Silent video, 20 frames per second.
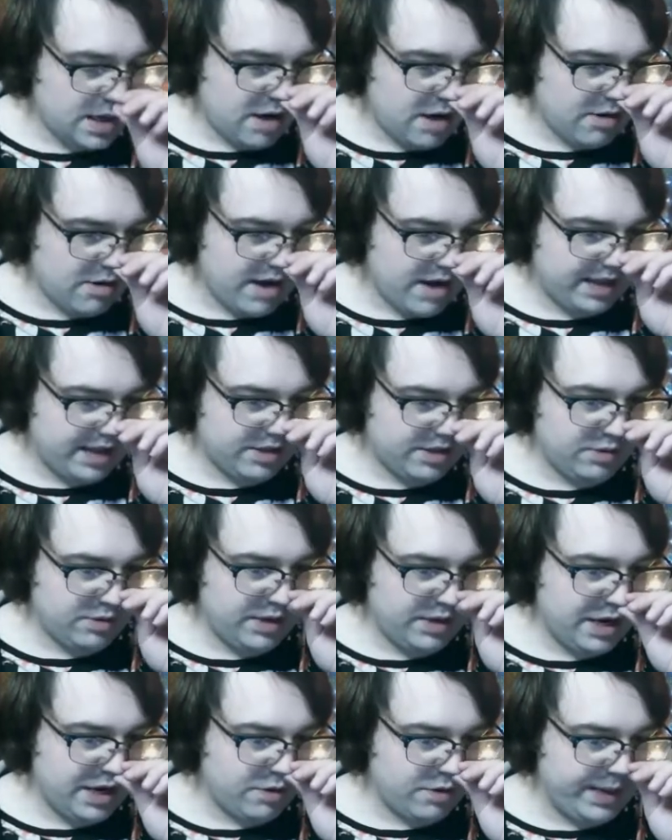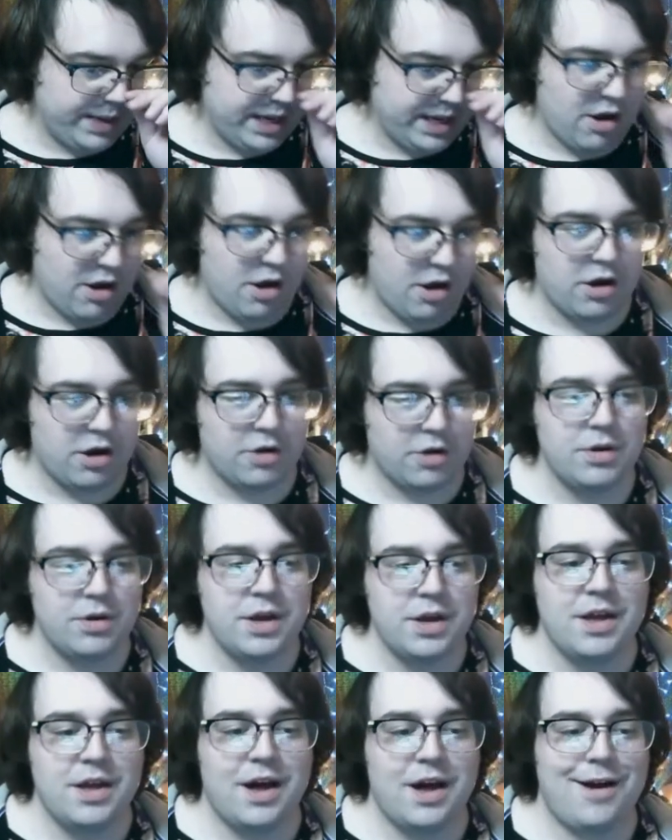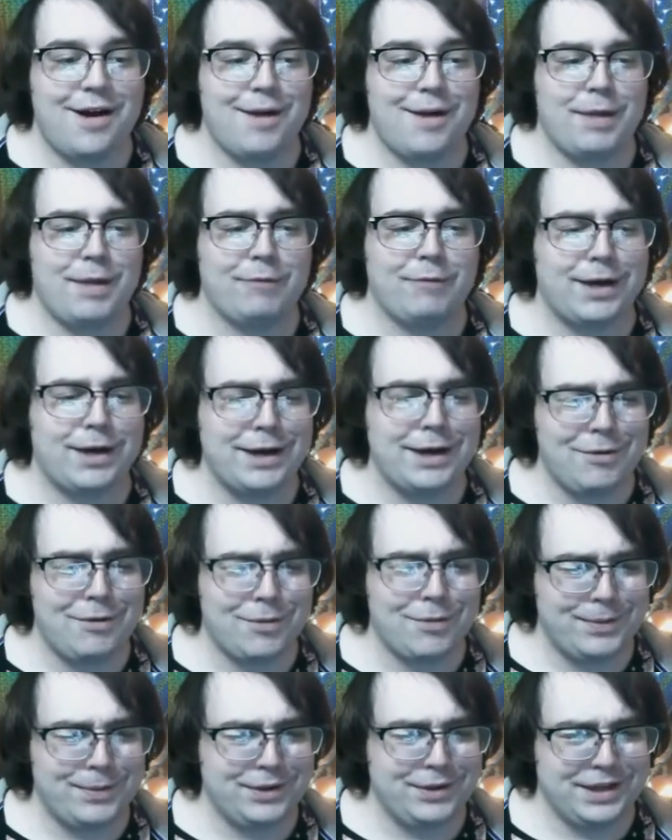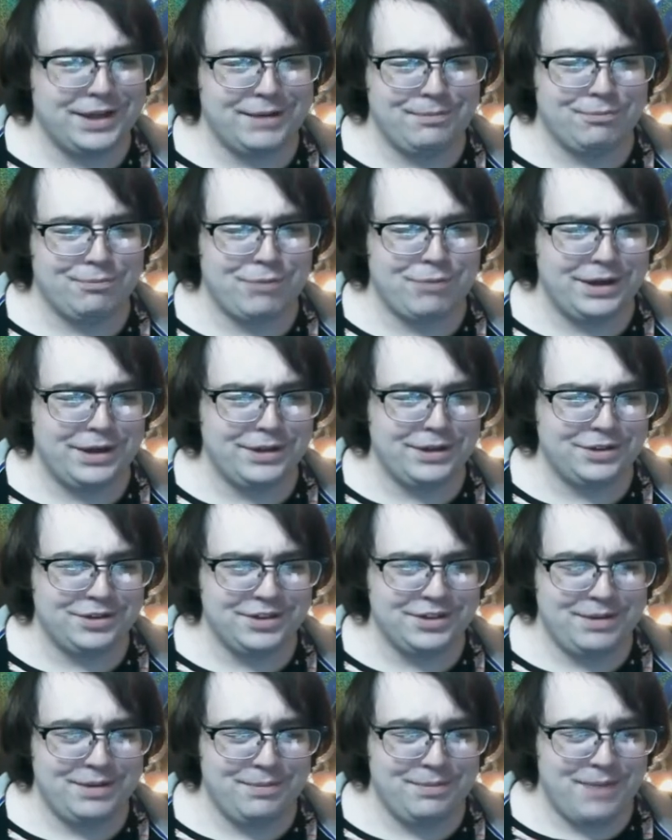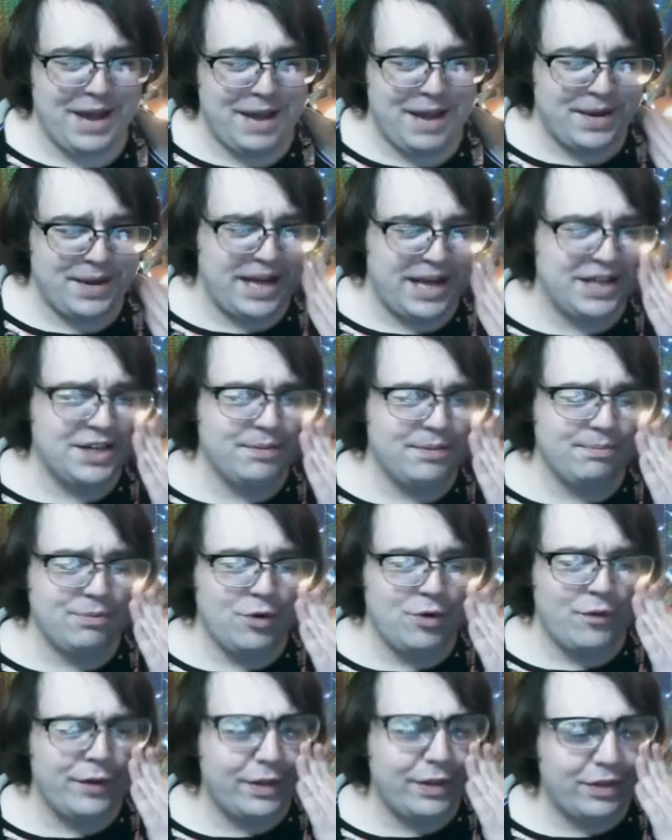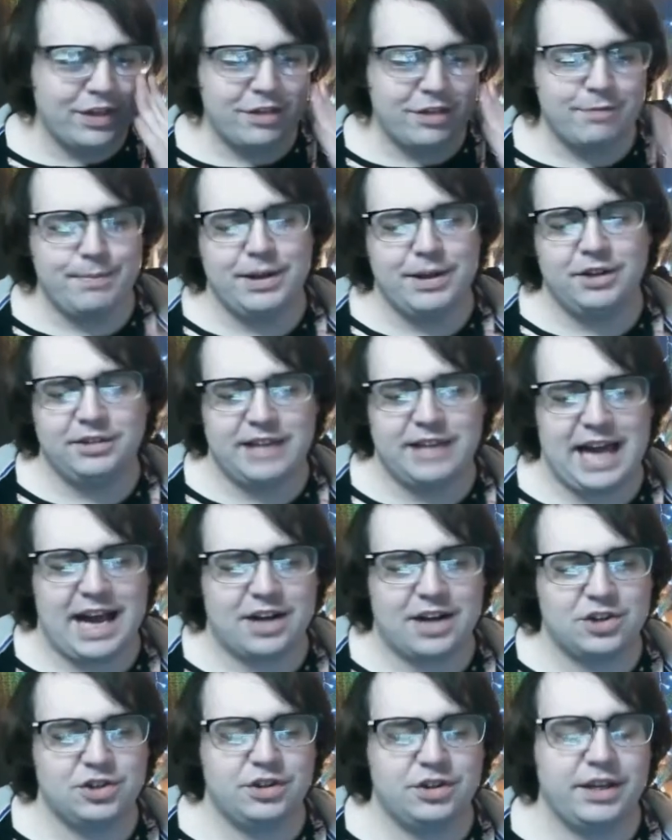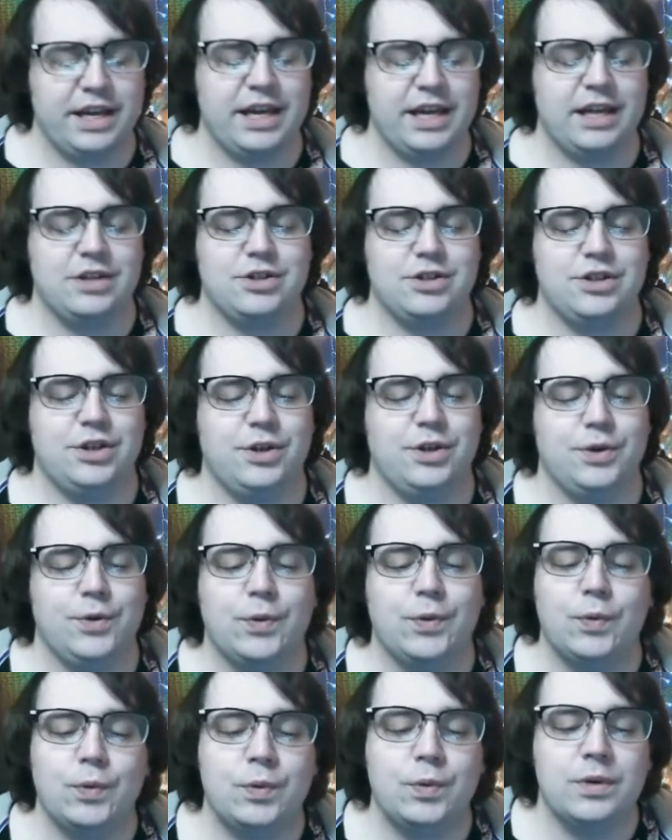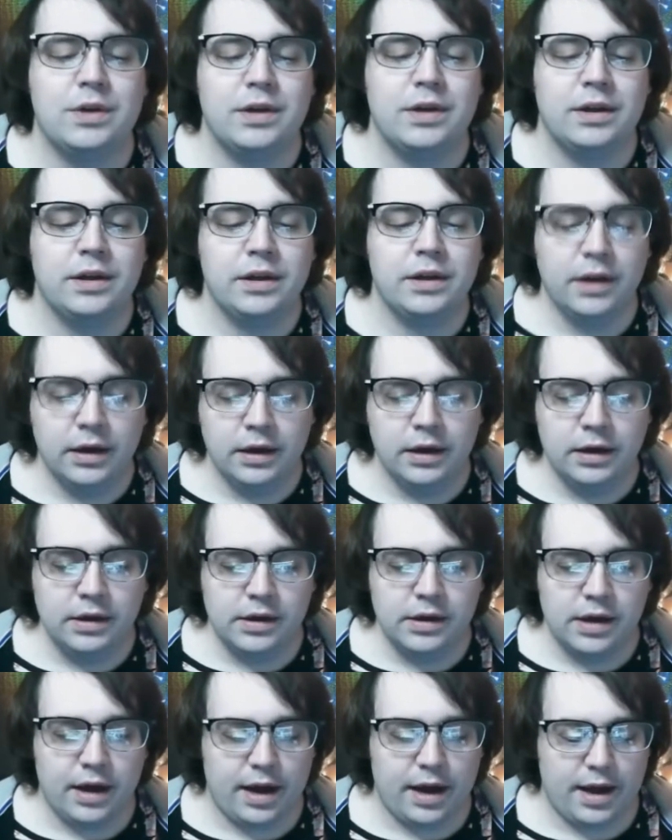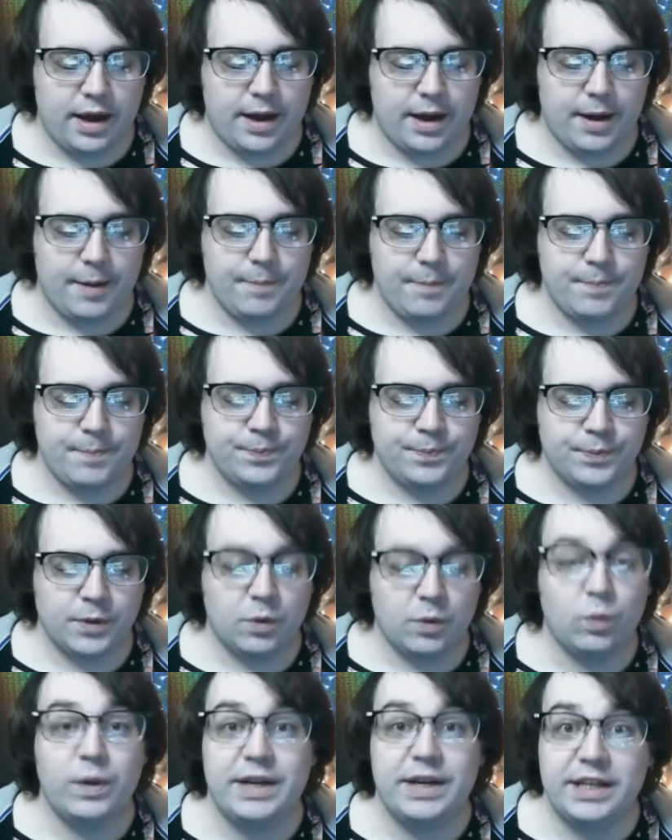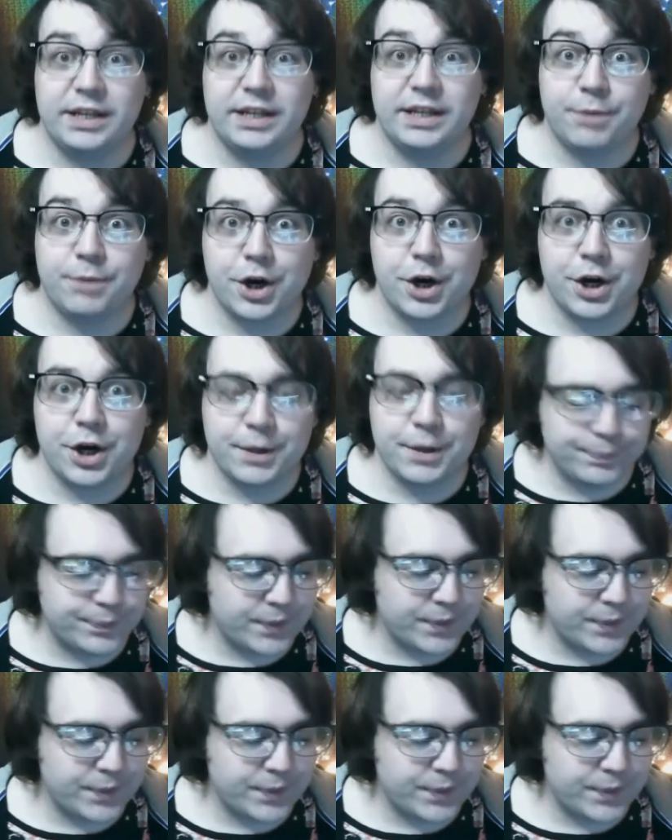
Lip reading: All right, so here we are. Right now we're building Brendleton Bay, but I ended up moving this build actually to Windenburg.